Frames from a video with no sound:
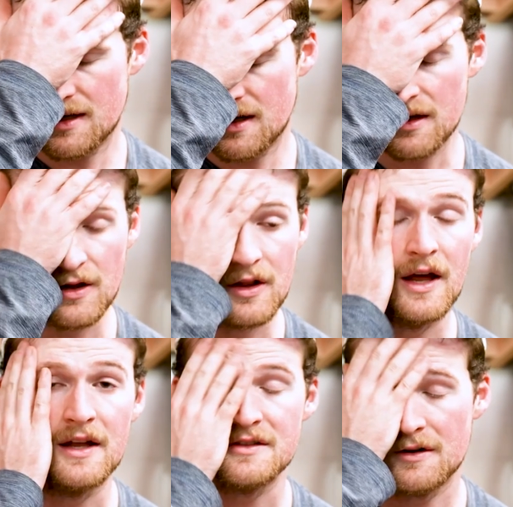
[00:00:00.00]
Uh, you know, the
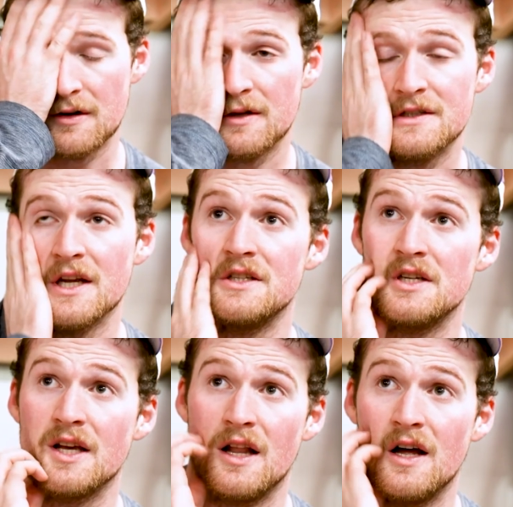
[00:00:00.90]
lines are
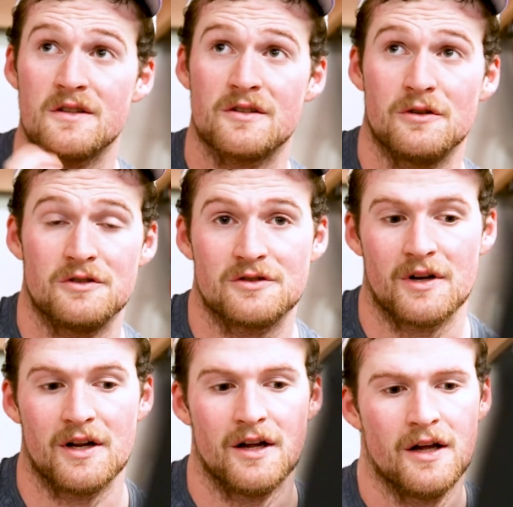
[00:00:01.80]
changing a lot, so just
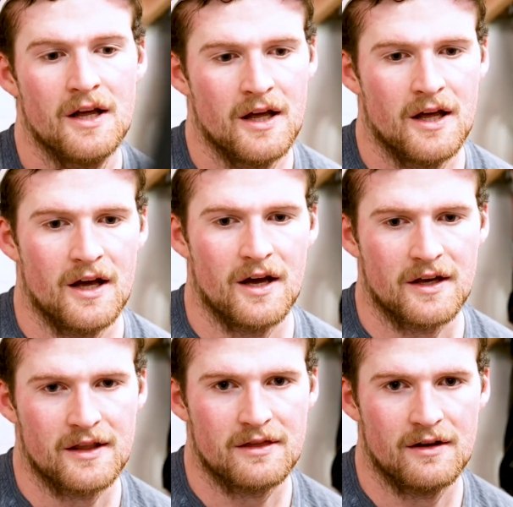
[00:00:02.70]
trying to uh,
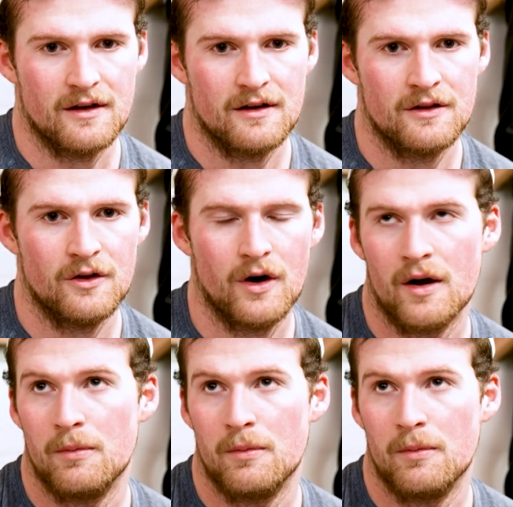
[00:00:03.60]
get to know how to